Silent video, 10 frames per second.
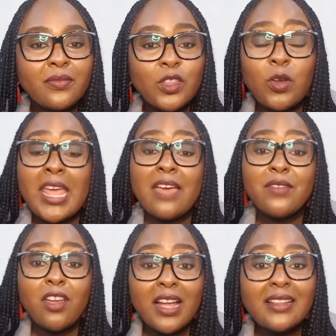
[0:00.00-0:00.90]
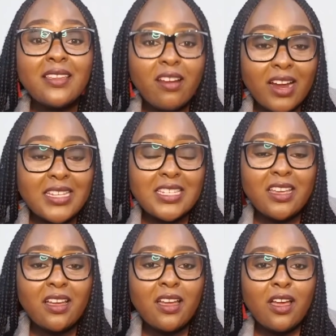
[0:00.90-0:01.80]
not having a clear
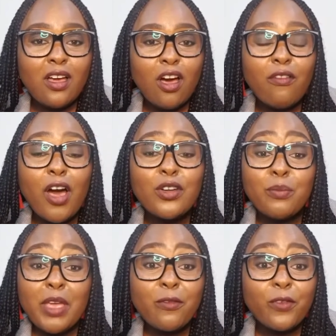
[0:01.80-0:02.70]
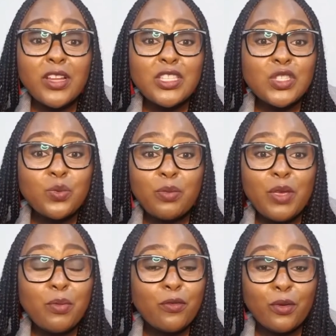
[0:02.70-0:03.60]
idea of how to make friends with
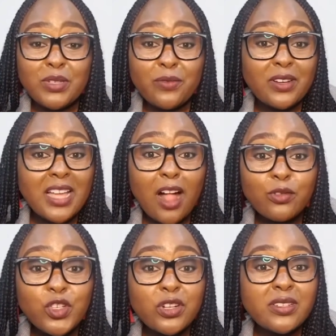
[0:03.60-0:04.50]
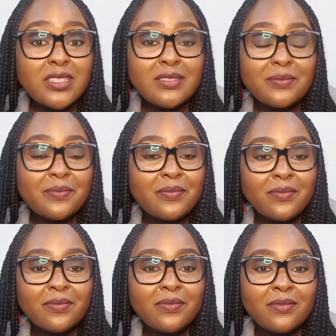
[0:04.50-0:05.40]
people from different cultures,
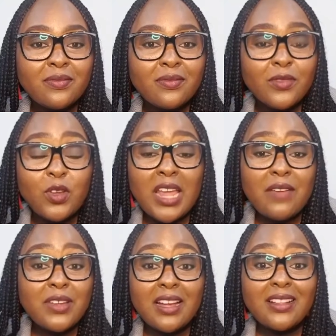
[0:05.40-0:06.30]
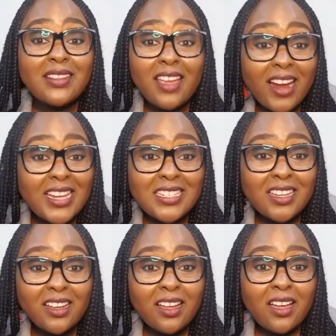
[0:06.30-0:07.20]
not having a clear
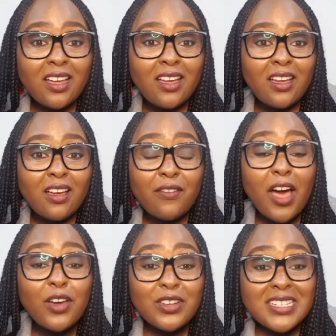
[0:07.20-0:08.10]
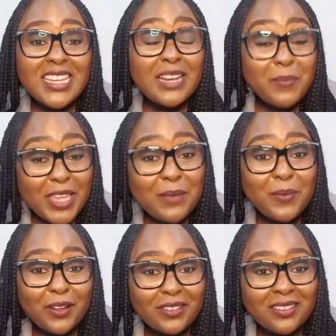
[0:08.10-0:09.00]
idea of how to date
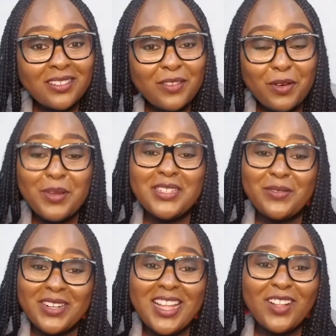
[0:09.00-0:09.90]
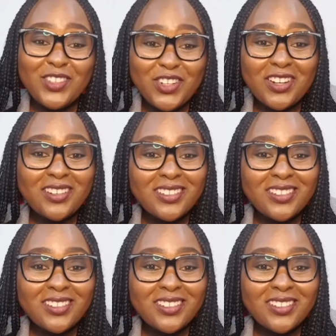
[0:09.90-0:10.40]
people from a different culture,